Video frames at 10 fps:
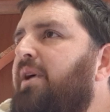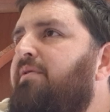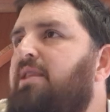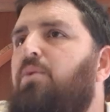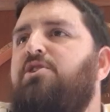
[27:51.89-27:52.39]

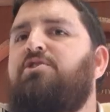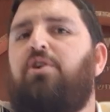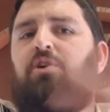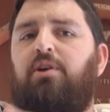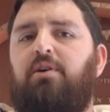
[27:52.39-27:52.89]
Everything was
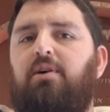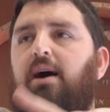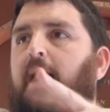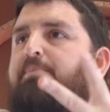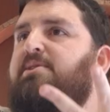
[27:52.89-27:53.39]
turned
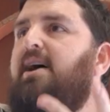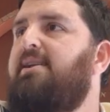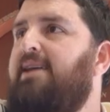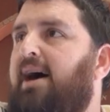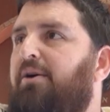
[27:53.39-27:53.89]

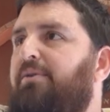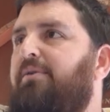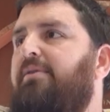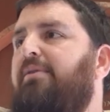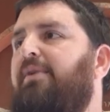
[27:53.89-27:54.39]
upside down.